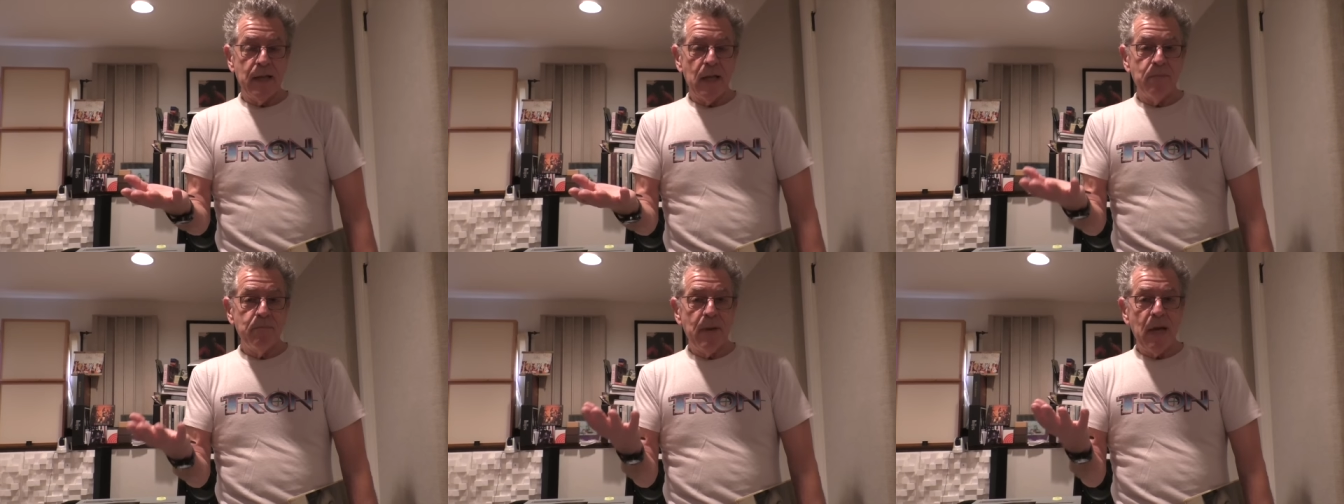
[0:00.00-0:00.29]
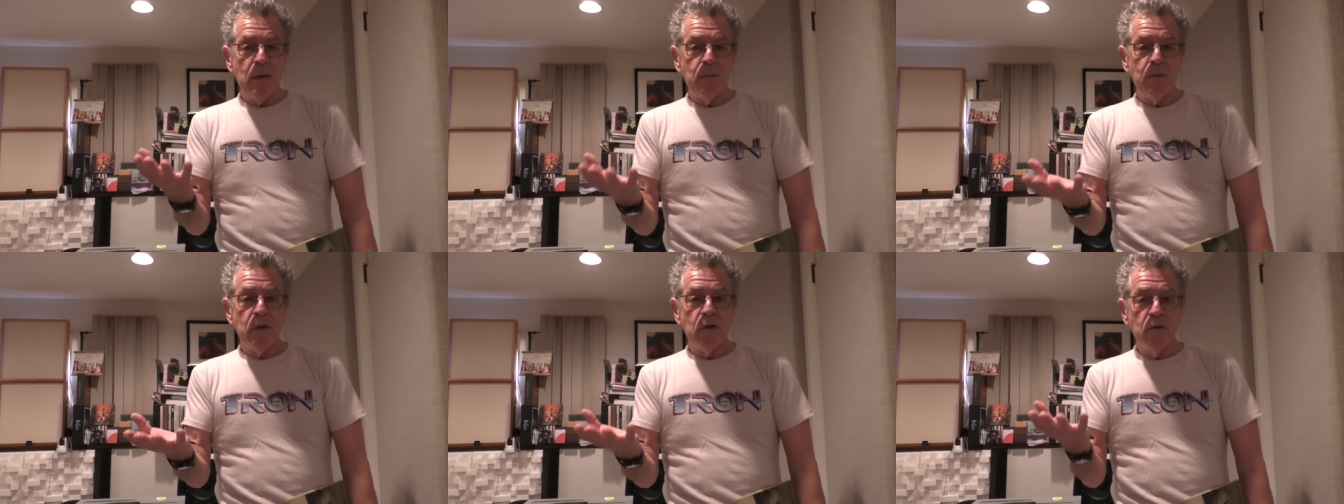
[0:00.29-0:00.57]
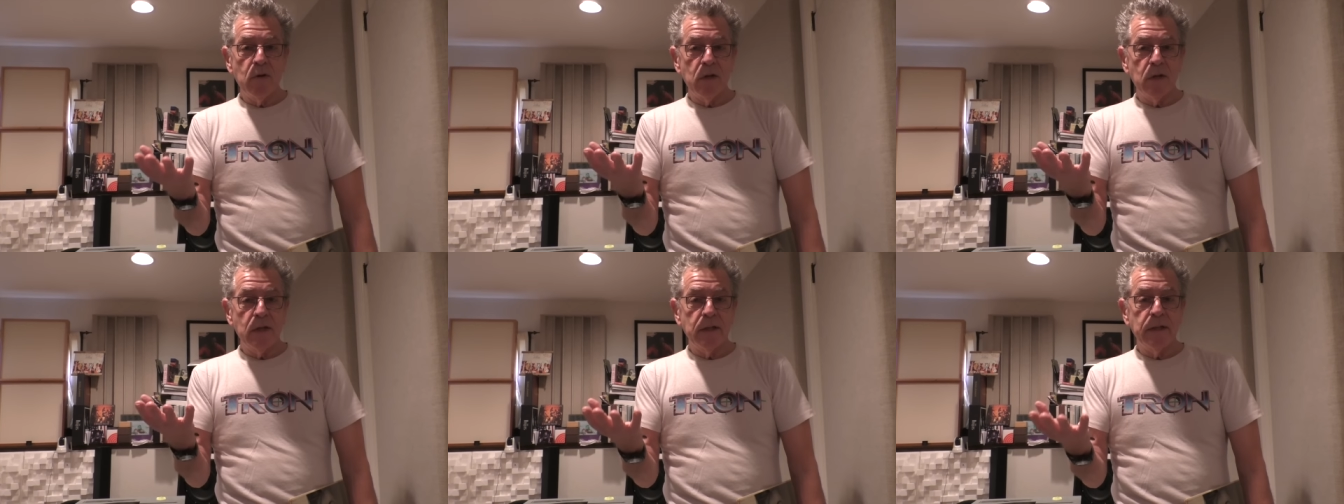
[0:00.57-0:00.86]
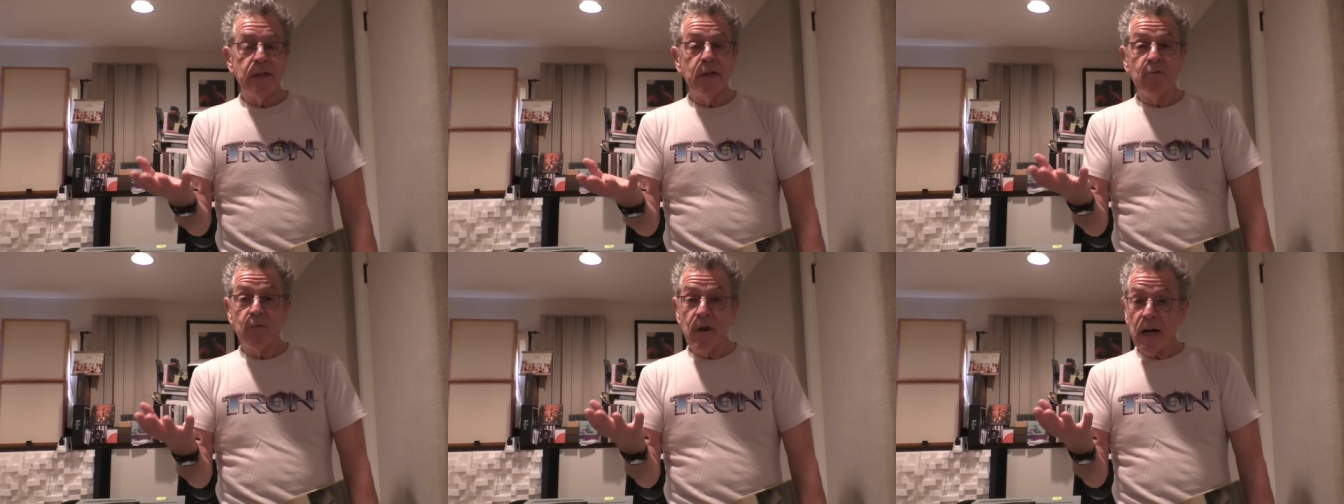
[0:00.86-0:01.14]
that maybe you could
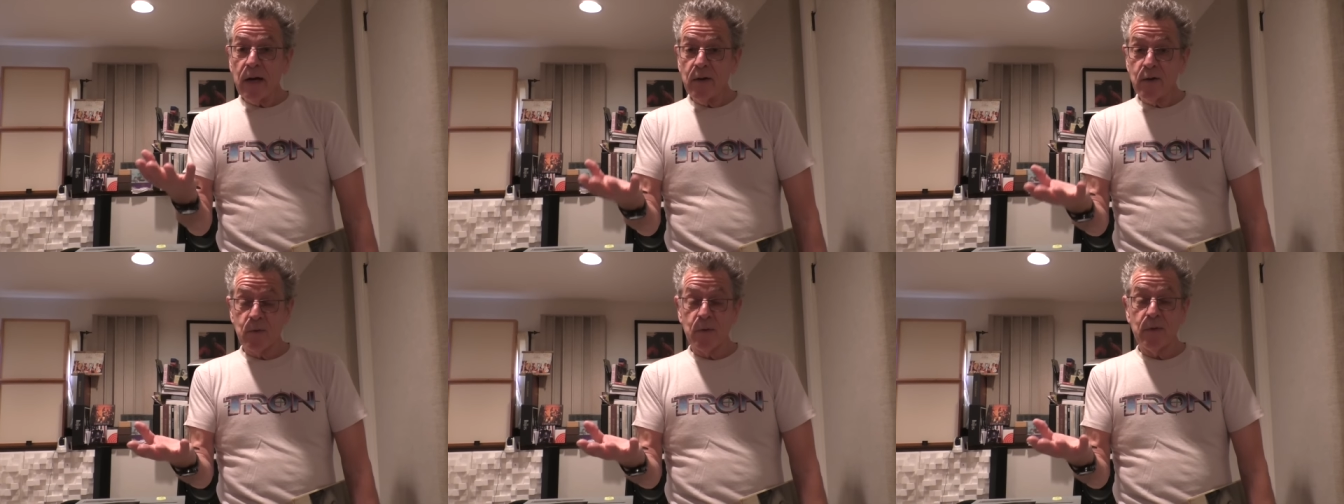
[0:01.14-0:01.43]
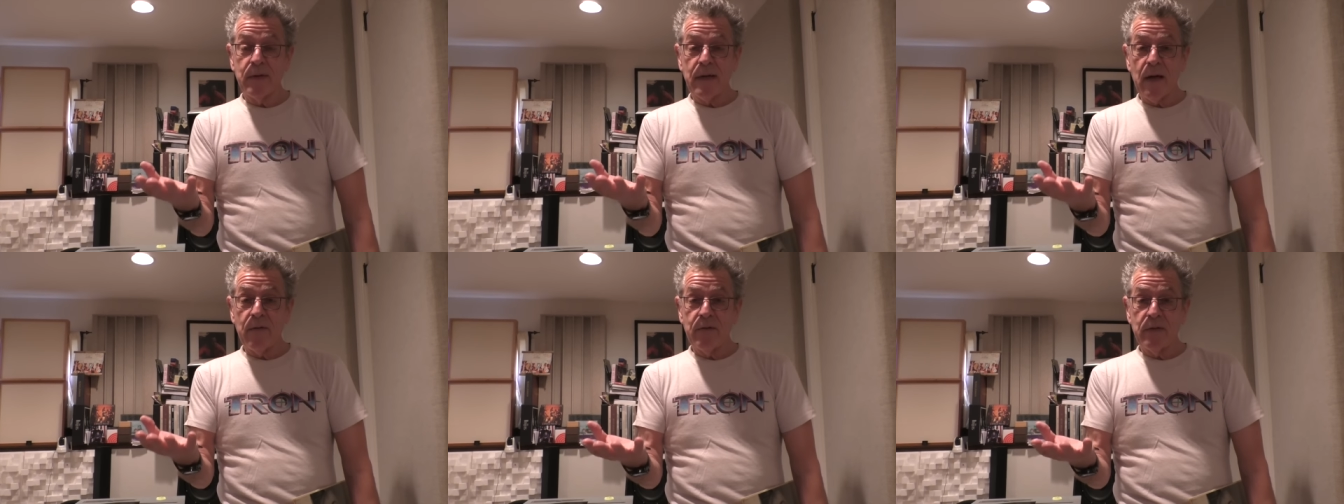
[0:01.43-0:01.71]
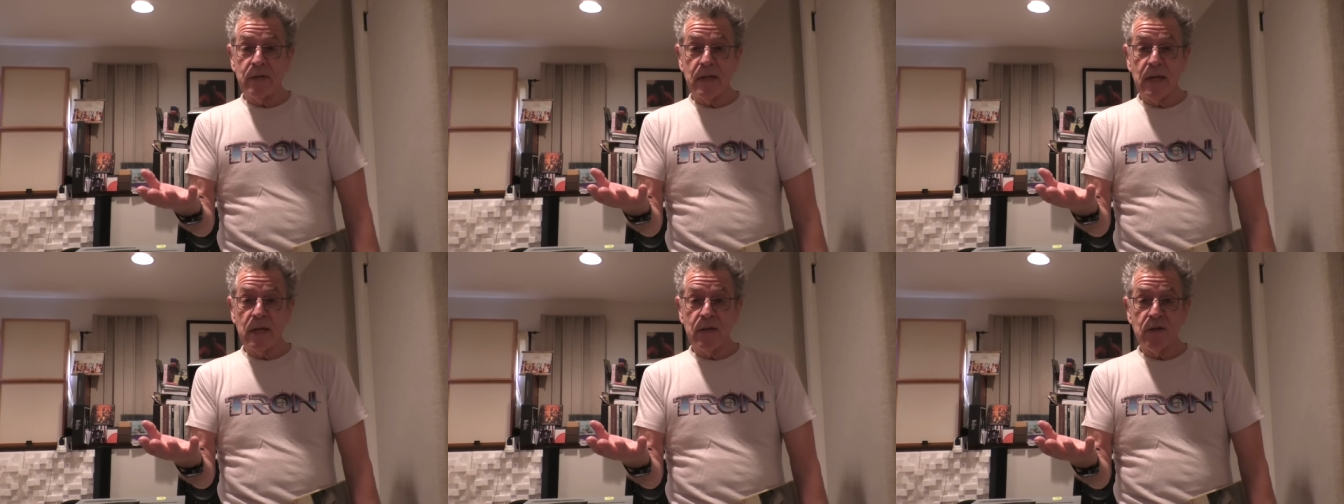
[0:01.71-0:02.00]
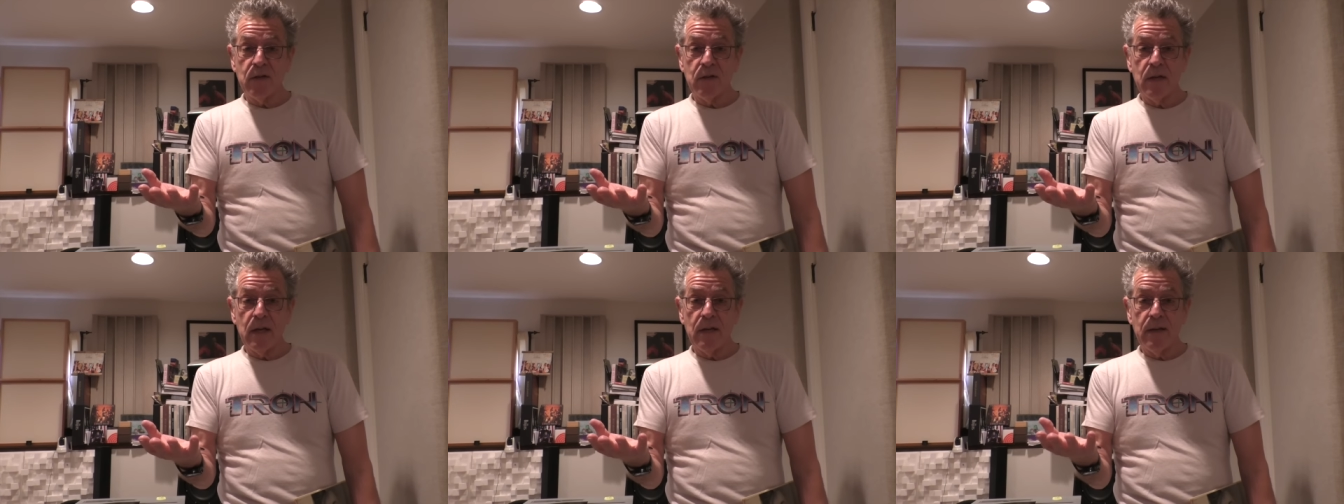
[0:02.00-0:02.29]
clean records with cavitation,